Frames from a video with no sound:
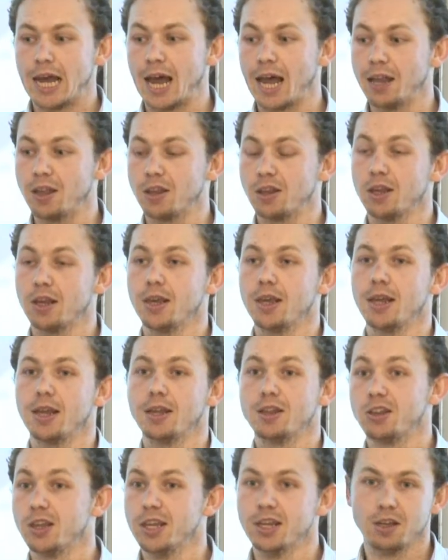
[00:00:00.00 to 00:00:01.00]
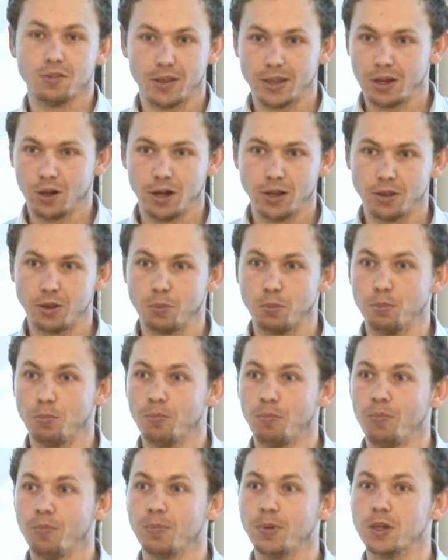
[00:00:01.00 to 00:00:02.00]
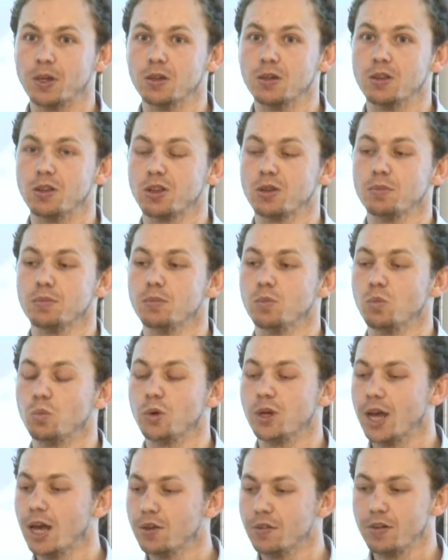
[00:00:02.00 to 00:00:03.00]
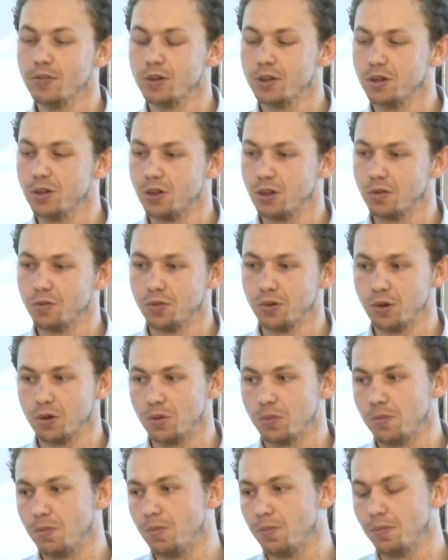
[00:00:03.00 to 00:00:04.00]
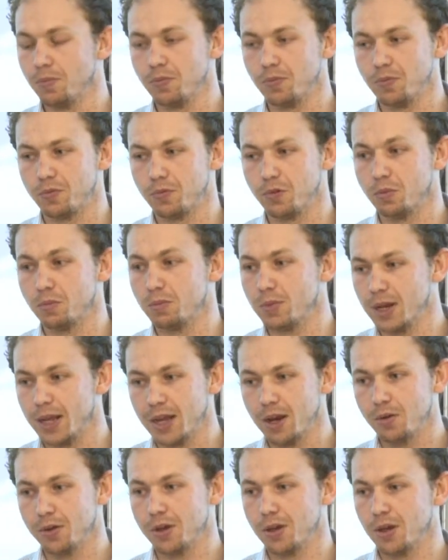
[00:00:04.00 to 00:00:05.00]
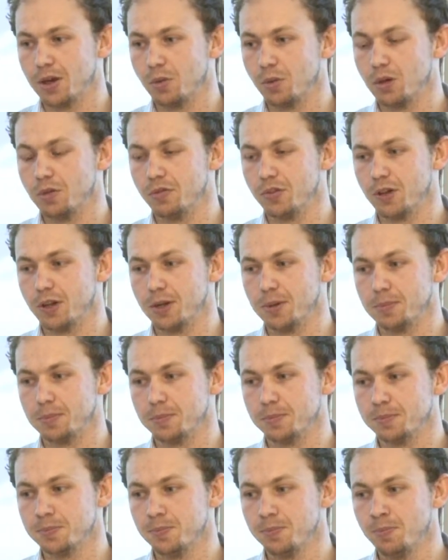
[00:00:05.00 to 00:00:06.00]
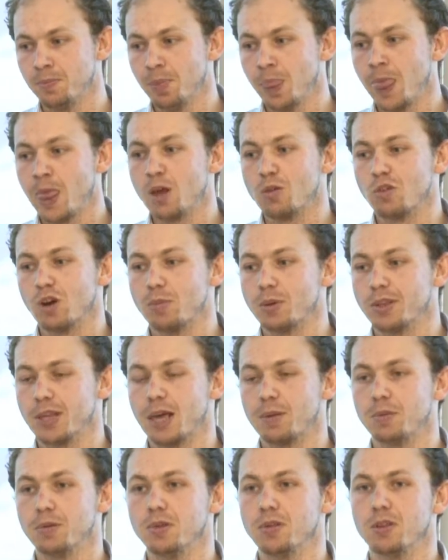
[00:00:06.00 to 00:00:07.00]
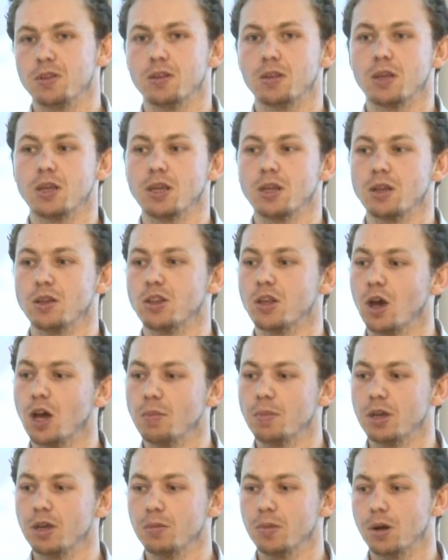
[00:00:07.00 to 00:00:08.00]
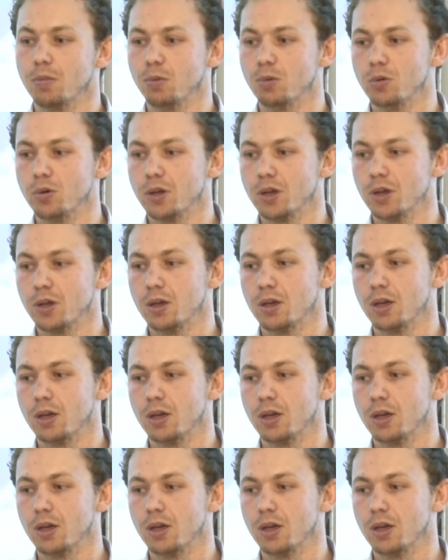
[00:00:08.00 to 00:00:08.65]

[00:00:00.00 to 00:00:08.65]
and seeing if they like them, because we have evidence from malaria with rubber tappers in the Thai-Myanmar border.